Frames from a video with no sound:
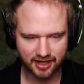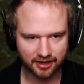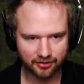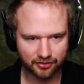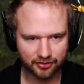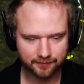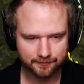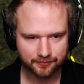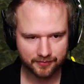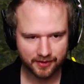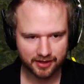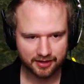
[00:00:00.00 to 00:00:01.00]
now,
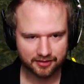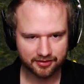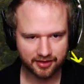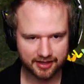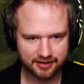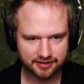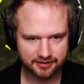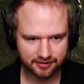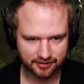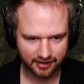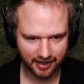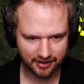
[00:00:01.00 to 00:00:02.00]
then
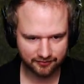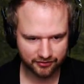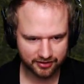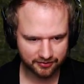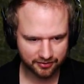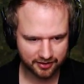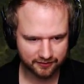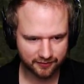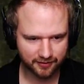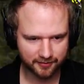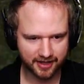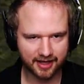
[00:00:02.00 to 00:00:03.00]
everything
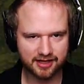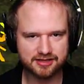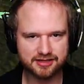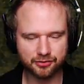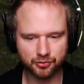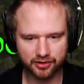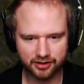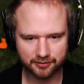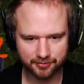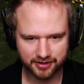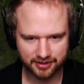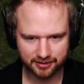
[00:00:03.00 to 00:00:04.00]
from Geldar will
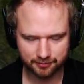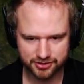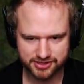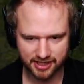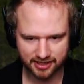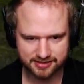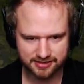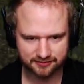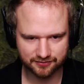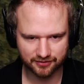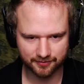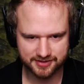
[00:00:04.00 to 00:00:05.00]
be protected
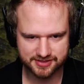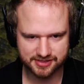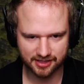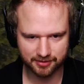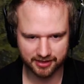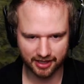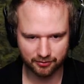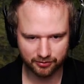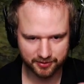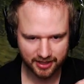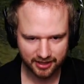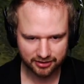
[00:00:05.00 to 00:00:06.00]
from the sun, but I will
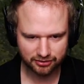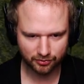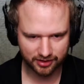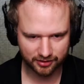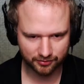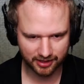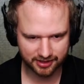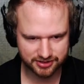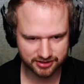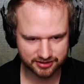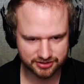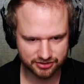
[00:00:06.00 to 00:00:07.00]
be... You know will
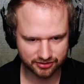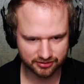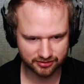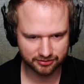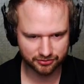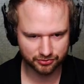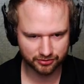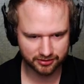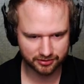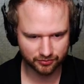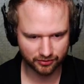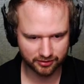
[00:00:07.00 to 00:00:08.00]
actually join on the
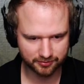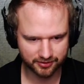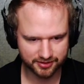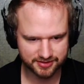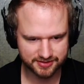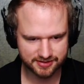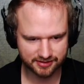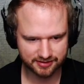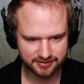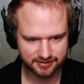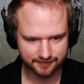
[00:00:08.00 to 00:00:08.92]
Aurelian War Party side.